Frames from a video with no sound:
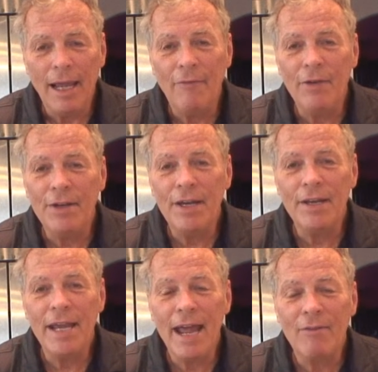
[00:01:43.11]
If it
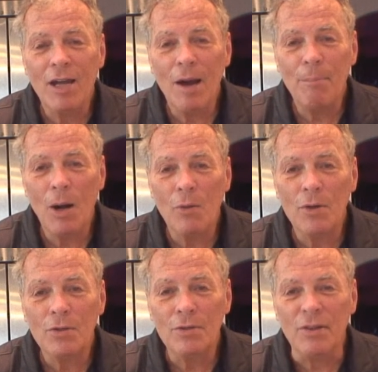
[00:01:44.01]
doesn't have cup
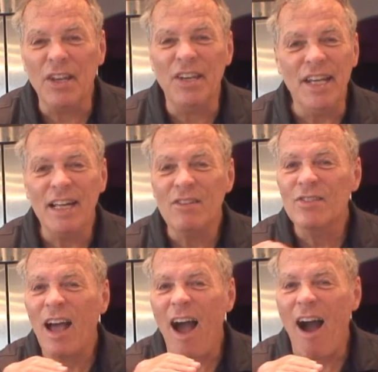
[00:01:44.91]
holders, the
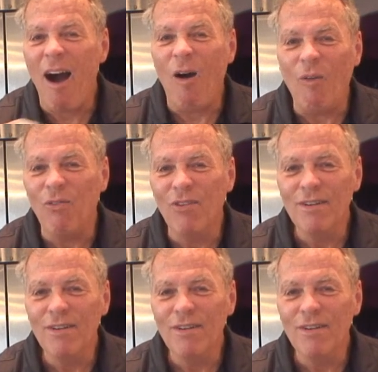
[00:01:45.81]
deal's off.